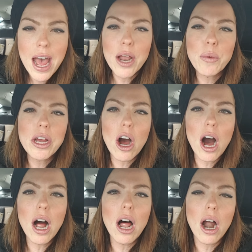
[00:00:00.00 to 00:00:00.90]
And we
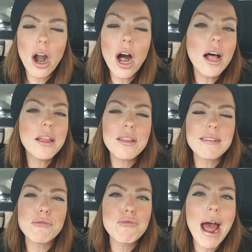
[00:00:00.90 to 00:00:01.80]
all are all in
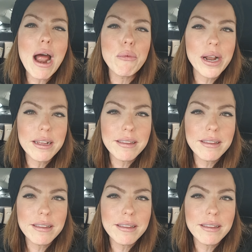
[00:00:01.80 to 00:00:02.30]
this rat race.